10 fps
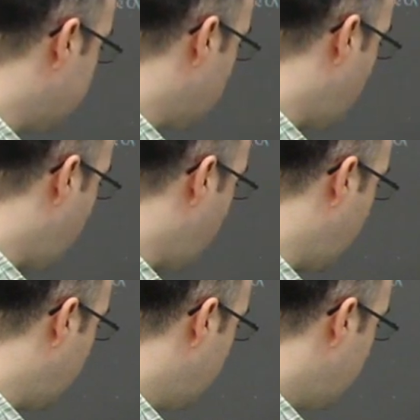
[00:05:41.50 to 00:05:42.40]
this. So
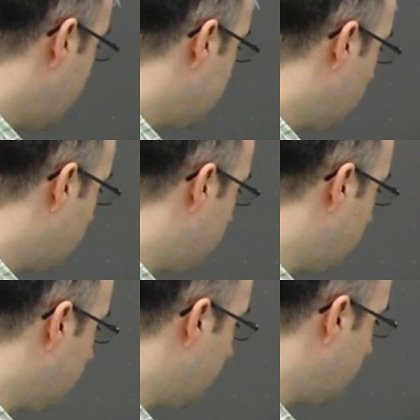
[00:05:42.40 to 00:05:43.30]
I is going to
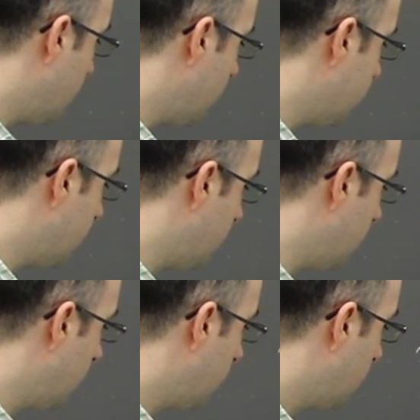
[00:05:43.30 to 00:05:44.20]
be the
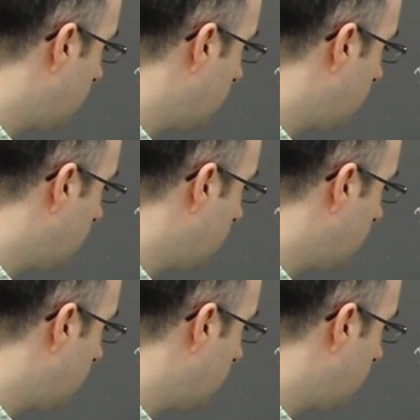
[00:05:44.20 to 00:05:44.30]
intensity,